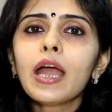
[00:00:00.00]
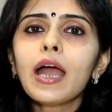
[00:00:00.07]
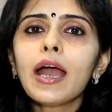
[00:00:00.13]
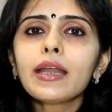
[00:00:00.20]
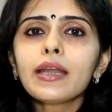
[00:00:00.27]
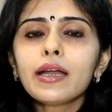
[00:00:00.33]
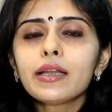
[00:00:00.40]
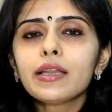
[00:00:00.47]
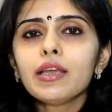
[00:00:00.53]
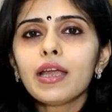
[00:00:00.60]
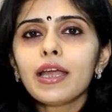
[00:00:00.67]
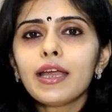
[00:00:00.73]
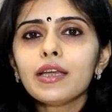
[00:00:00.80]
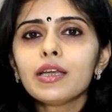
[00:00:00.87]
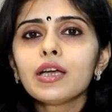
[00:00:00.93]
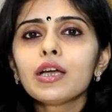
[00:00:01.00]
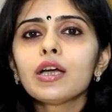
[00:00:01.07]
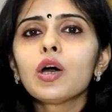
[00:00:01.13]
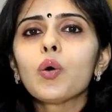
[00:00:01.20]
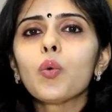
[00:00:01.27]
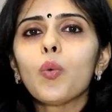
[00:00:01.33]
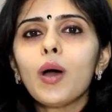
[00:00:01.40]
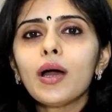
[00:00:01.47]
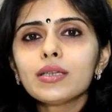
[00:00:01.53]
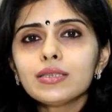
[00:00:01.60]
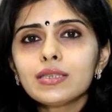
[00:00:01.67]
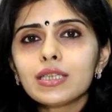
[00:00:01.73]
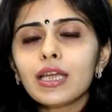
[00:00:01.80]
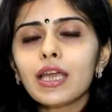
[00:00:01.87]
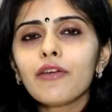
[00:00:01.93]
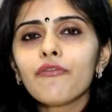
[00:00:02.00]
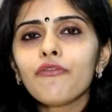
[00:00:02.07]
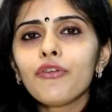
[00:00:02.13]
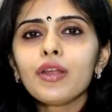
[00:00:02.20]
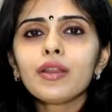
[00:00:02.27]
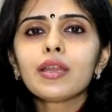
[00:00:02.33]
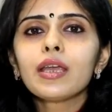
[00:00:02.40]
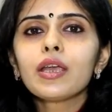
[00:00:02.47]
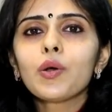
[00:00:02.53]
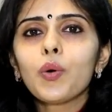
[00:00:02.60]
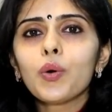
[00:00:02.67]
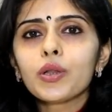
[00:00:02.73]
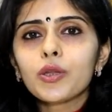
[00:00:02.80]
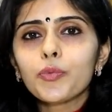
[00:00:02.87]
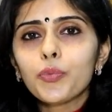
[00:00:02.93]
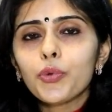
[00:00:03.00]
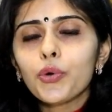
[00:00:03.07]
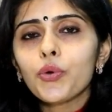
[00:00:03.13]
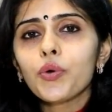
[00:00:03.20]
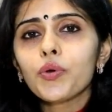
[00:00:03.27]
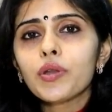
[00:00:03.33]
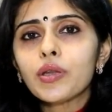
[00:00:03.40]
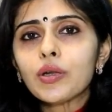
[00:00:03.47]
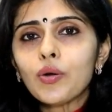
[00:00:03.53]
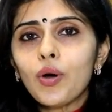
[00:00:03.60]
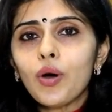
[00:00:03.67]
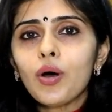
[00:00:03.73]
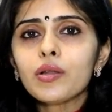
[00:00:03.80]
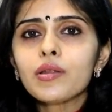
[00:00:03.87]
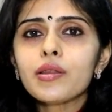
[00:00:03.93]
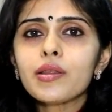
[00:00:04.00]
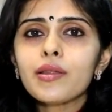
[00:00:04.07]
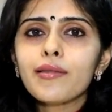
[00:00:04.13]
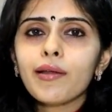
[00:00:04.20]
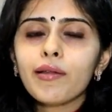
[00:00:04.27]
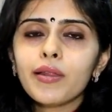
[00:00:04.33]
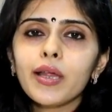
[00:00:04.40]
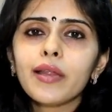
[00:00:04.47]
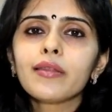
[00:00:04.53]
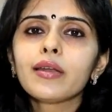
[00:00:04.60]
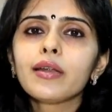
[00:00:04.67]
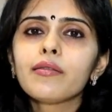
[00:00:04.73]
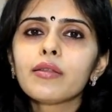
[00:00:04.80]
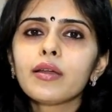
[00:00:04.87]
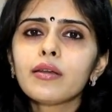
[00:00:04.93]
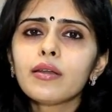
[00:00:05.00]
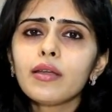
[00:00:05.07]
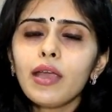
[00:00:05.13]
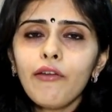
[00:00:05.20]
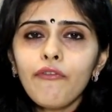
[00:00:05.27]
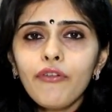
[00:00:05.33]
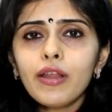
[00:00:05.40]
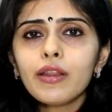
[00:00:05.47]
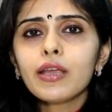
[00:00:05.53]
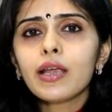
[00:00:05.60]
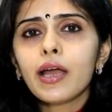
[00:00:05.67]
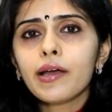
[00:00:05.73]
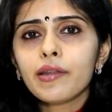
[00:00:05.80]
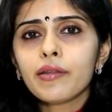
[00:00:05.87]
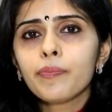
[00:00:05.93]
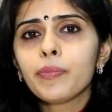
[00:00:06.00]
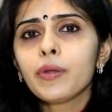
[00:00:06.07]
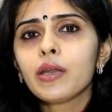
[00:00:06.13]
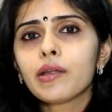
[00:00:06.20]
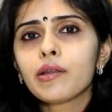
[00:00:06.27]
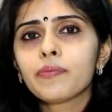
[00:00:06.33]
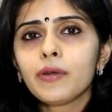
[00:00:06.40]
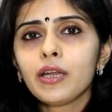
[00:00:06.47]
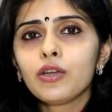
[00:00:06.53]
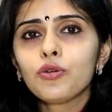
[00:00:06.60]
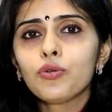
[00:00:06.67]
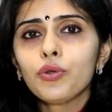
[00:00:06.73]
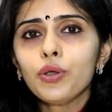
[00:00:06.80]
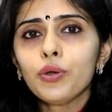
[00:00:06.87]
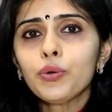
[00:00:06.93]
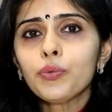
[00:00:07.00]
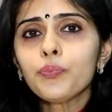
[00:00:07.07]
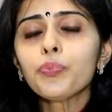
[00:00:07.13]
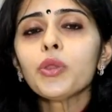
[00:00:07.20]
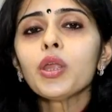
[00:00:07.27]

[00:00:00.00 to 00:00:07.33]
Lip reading: And at the end, once everything, all the pros, cons, the success rates, and everything has been explained to you,